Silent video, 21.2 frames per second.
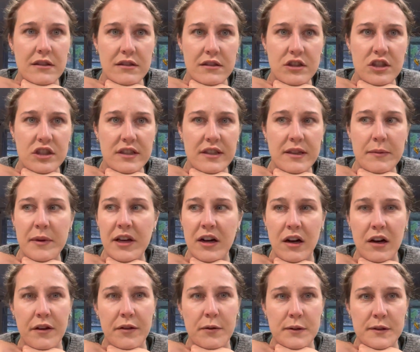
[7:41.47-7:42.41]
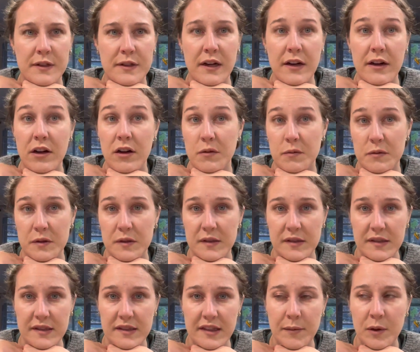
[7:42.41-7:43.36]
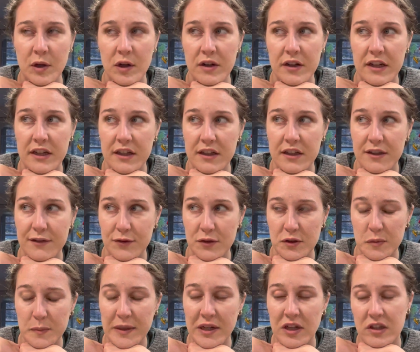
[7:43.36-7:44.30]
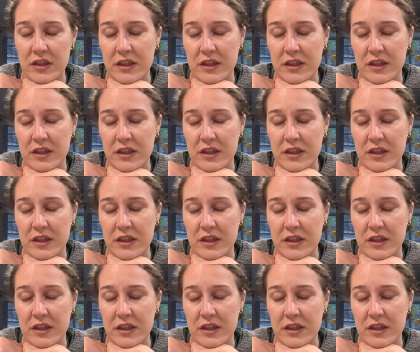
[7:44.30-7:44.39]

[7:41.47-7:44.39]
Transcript: she sent me a Hawthorne sock yarn, which is the same yarn I knit the first pair